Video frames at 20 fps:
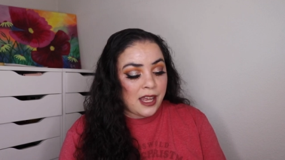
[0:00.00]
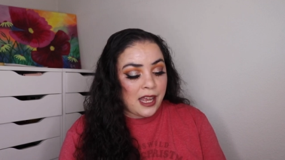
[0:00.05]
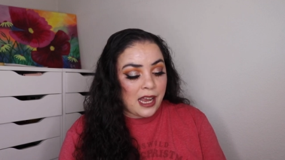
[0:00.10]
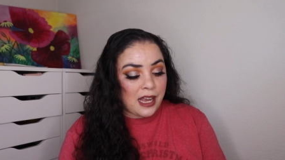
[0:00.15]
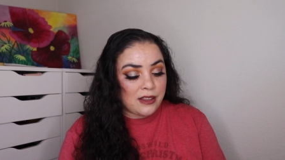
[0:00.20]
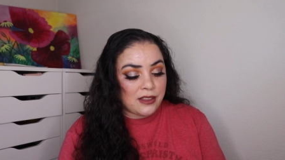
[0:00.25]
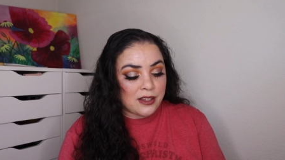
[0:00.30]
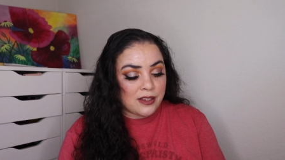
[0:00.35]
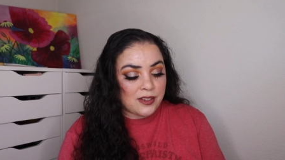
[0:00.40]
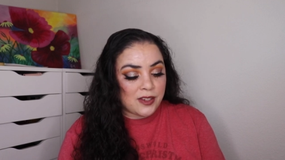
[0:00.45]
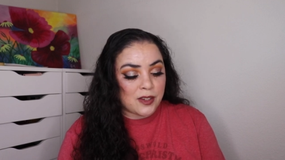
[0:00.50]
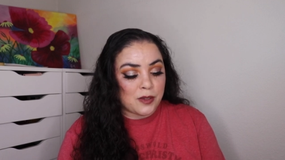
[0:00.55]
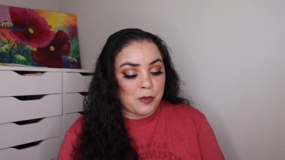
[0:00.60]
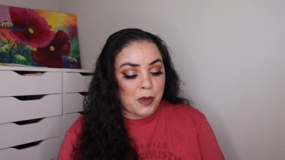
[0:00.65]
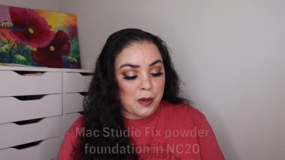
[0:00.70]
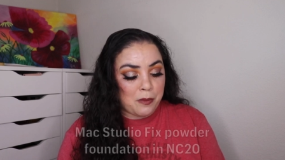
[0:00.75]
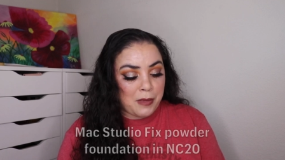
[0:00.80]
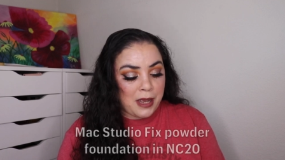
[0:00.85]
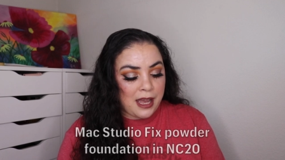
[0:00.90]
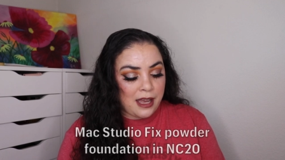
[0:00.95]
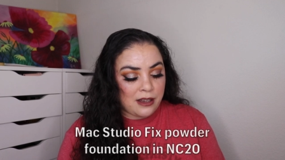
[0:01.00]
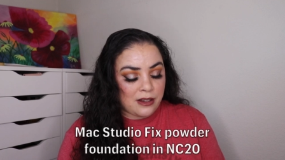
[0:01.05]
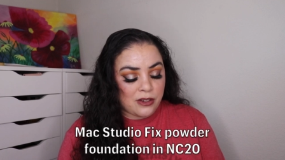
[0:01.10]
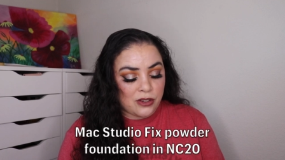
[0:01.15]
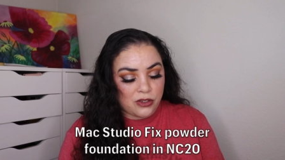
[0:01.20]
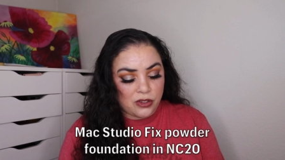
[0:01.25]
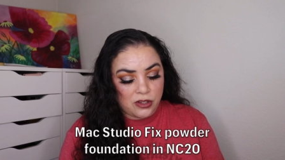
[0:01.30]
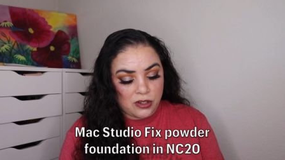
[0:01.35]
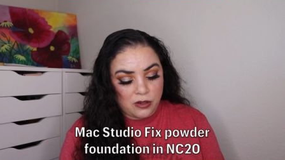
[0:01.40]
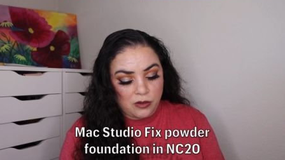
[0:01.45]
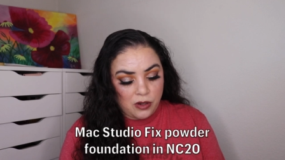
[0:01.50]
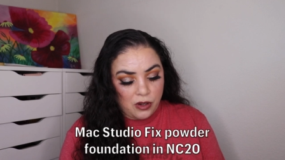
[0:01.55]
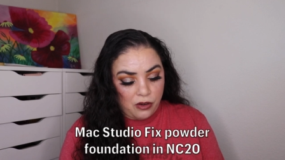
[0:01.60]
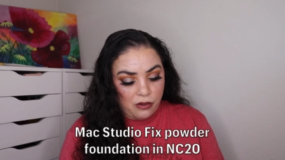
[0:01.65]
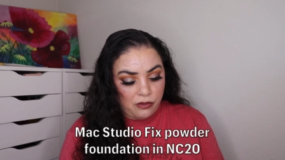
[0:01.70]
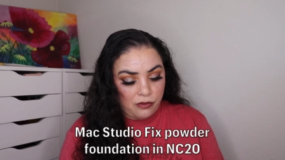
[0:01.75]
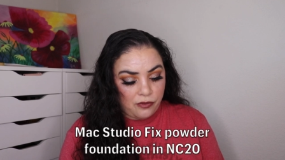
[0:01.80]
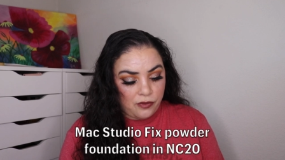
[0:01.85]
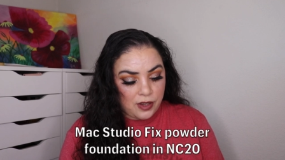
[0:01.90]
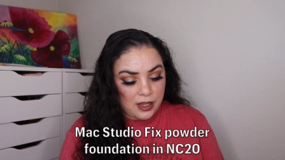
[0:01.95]
And this is my MAC
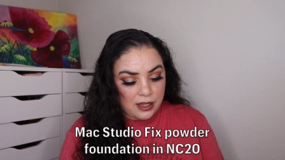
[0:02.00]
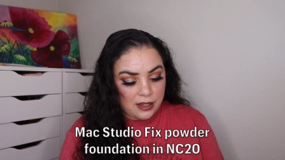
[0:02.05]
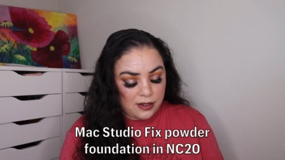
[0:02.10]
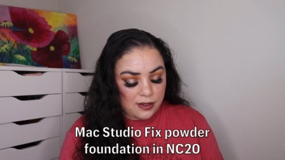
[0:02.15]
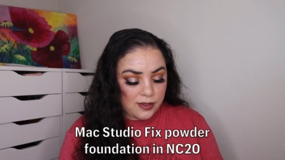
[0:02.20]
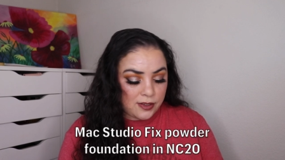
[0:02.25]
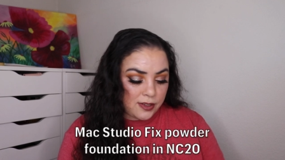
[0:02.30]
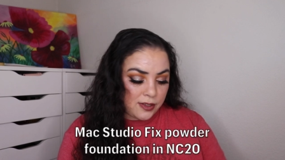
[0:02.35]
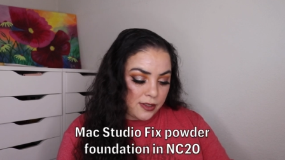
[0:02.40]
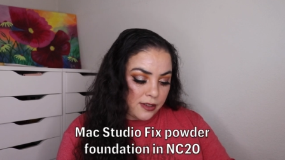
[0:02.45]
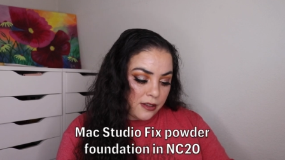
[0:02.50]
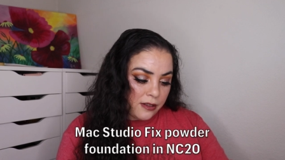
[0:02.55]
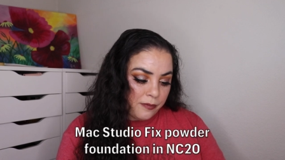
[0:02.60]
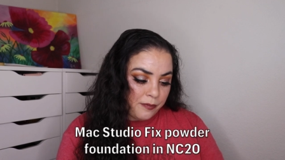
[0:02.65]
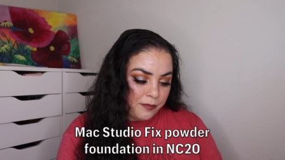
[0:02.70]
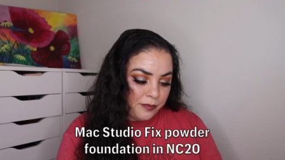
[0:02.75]
Studio Fix.